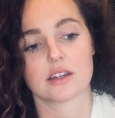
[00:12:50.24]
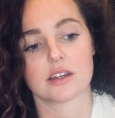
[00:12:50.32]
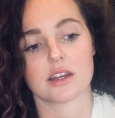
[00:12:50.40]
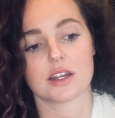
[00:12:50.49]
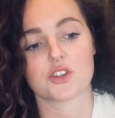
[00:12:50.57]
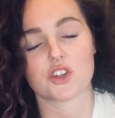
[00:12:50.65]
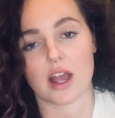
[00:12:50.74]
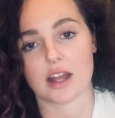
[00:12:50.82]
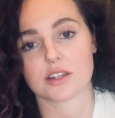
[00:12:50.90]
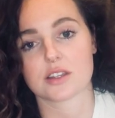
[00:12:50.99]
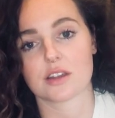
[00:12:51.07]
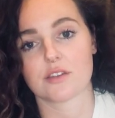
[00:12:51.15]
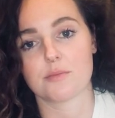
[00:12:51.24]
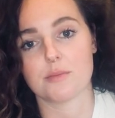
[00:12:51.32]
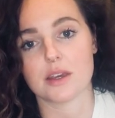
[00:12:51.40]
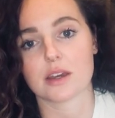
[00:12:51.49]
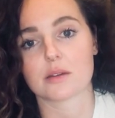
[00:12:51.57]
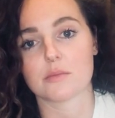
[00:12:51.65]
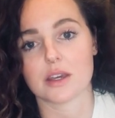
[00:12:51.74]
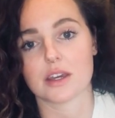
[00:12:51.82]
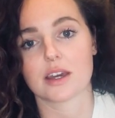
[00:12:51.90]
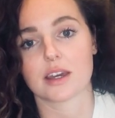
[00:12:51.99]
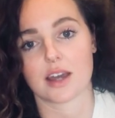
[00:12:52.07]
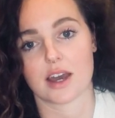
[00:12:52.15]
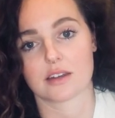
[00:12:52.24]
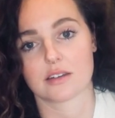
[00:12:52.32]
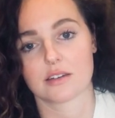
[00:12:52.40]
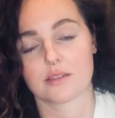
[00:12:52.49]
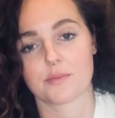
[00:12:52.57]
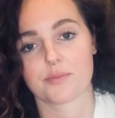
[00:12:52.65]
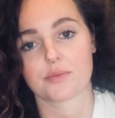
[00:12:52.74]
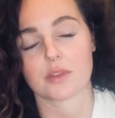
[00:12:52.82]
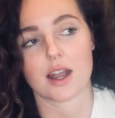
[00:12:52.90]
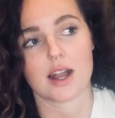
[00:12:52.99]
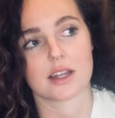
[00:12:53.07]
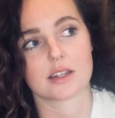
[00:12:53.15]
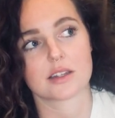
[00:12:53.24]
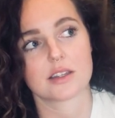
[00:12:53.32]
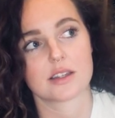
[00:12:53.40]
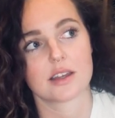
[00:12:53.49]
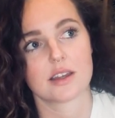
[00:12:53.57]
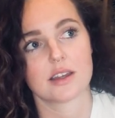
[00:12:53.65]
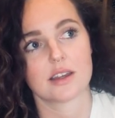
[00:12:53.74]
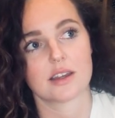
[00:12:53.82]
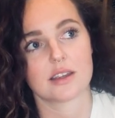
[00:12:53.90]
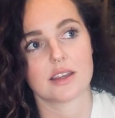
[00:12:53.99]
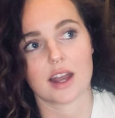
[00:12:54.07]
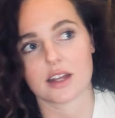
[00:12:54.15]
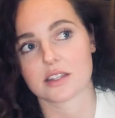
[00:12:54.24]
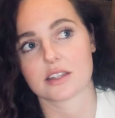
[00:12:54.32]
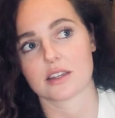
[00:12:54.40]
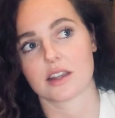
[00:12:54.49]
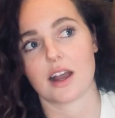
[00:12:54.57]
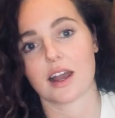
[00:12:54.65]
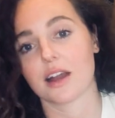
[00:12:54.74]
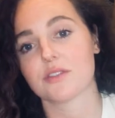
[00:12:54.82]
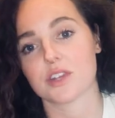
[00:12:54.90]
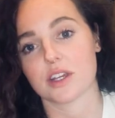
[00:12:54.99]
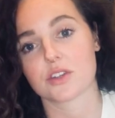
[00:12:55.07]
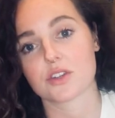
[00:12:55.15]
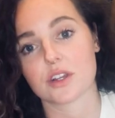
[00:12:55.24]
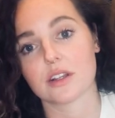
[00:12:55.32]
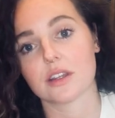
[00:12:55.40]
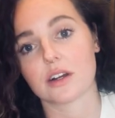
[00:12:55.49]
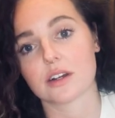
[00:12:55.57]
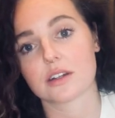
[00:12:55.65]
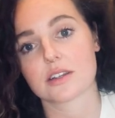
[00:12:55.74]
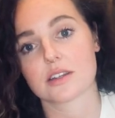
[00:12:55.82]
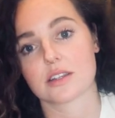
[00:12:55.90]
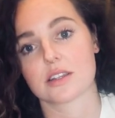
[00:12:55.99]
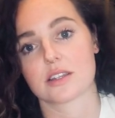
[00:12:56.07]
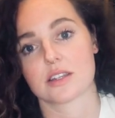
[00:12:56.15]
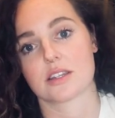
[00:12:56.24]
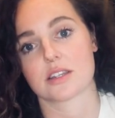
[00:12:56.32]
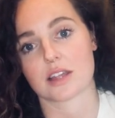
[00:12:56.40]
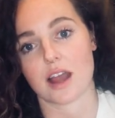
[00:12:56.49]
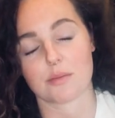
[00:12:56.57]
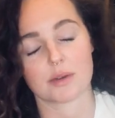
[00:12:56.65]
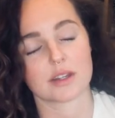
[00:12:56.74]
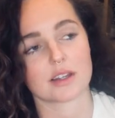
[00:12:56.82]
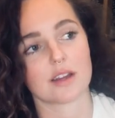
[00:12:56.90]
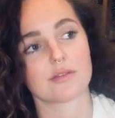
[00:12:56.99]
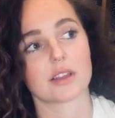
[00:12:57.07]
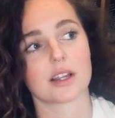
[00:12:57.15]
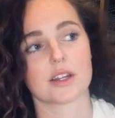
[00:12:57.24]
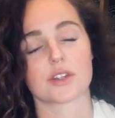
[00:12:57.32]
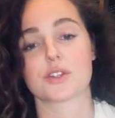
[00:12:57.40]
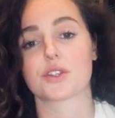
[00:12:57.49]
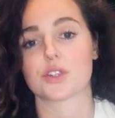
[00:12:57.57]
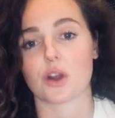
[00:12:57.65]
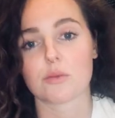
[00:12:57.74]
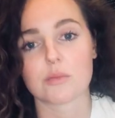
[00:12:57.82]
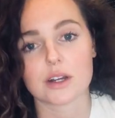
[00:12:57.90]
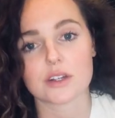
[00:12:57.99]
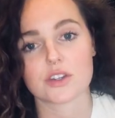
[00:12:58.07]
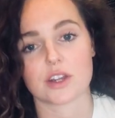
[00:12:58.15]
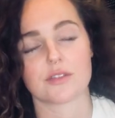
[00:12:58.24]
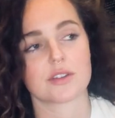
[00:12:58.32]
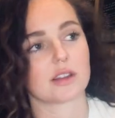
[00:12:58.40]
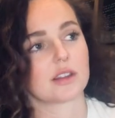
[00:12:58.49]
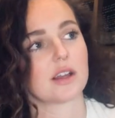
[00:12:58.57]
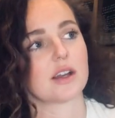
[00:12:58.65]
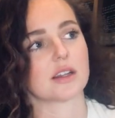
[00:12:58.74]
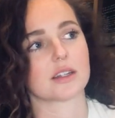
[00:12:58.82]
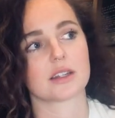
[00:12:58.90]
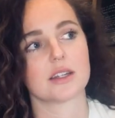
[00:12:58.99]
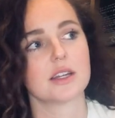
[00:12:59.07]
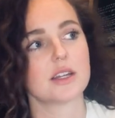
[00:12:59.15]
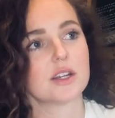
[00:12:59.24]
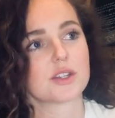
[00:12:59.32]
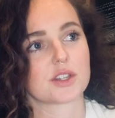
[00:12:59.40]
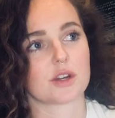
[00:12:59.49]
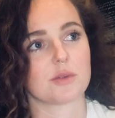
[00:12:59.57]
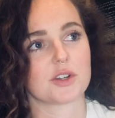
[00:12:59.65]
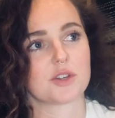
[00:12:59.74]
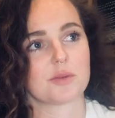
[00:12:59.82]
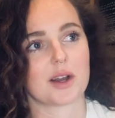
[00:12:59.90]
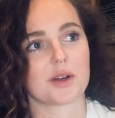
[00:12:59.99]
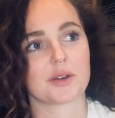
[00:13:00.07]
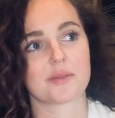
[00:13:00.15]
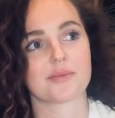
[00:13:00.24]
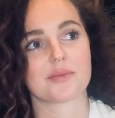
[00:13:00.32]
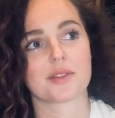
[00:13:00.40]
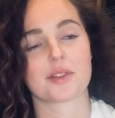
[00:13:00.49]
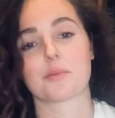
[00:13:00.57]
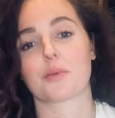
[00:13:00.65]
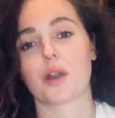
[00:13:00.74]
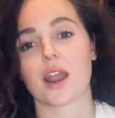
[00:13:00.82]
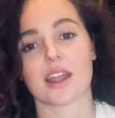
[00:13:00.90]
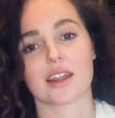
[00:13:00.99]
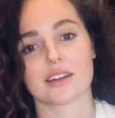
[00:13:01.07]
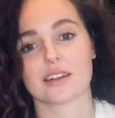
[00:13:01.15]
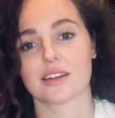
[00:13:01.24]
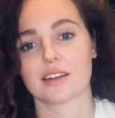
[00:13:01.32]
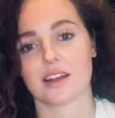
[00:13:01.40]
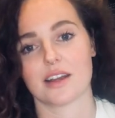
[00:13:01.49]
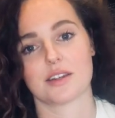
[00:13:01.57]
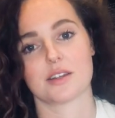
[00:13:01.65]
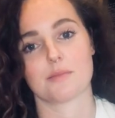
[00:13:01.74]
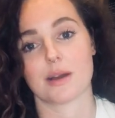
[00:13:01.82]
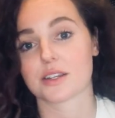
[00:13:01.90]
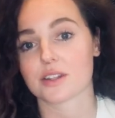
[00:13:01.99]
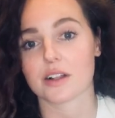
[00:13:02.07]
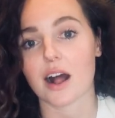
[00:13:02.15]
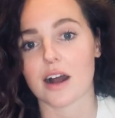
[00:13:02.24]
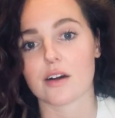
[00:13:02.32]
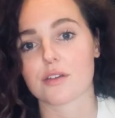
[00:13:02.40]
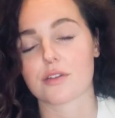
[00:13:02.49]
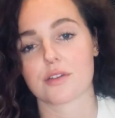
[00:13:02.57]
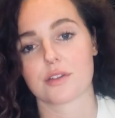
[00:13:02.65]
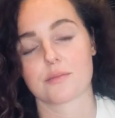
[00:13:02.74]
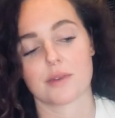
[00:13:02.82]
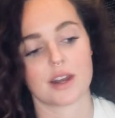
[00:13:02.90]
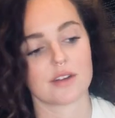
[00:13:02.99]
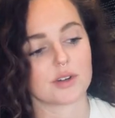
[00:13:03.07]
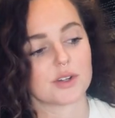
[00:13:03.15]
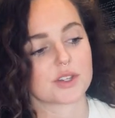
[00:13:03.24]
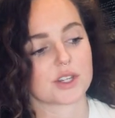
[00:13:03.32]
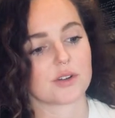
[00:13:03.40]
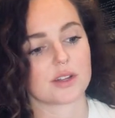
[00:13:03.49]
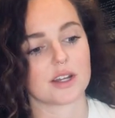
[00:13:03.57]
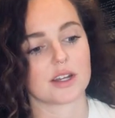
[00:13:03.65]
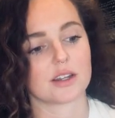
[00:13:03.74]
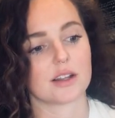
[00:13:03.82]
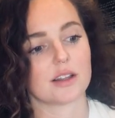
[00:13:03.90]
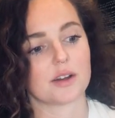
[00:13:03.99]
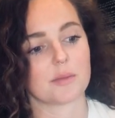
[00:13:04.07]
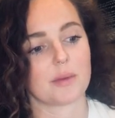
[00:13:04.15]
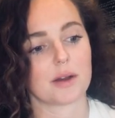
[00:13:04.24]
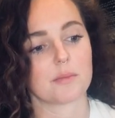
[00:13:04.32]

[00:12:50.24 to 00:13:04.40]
a chance of being me again, and yes, I have changed a lot since this has happened. I've learned so much. I've learned so much about the brain and mental health, but I've also learned a lot about